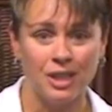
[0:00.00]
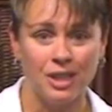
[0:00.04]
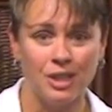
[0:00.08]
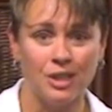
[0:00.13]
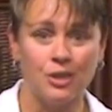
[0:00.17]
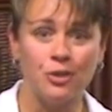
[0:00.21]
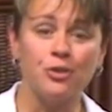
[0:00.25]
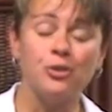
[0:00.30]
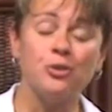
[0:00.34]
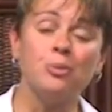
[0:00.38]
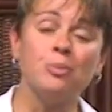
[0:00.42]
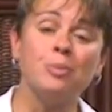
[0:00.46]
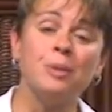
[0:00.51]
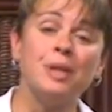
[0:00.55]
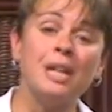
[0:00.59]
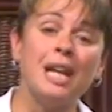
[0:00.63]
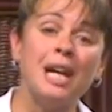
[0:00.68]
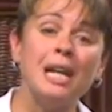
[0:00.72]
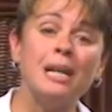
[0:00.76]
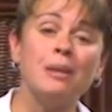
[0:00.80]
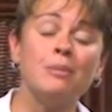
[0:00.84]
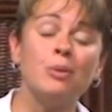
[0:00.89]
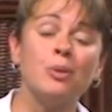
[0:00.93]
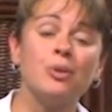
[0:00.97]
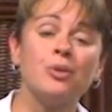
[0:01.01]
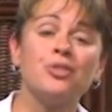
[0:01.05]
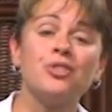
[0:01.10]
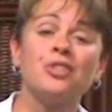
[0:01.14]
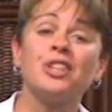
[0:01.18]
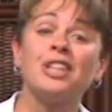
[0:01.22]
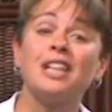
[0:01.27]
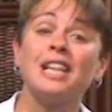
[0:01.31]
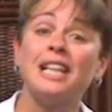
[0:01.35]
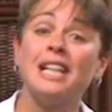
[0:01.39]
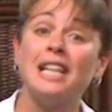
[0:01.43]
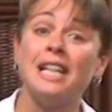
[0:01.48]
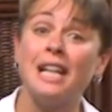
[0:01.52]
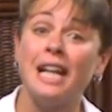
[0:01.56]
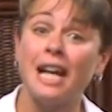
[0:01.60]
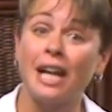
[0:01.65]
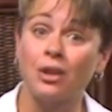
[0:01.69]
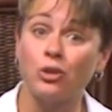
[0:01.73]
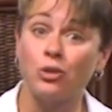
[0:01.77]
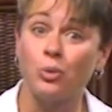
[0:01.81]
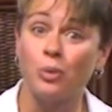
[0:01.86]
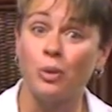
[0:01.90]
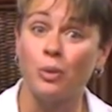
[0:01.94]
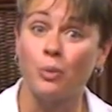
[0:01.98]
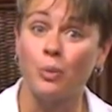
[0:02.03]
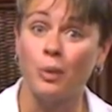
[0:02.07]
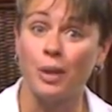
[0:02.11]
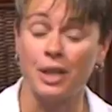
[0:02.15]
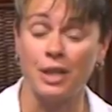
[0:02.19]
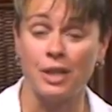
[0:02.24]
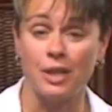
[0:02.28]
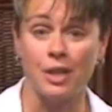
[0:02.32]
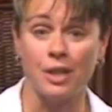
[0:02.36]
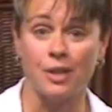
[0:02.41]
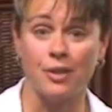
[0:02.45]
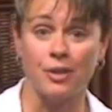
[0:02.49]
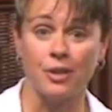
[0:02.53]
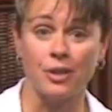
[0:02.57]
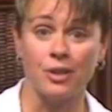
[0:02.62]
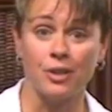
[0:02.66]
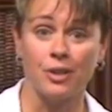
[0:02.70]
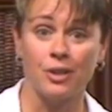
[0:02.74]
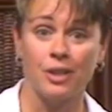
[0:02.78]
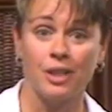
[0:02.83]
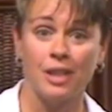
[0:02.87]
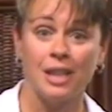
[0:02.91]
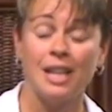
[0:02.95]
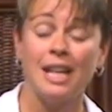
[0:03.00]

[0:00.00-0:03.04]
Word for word: is to be able to connect with one another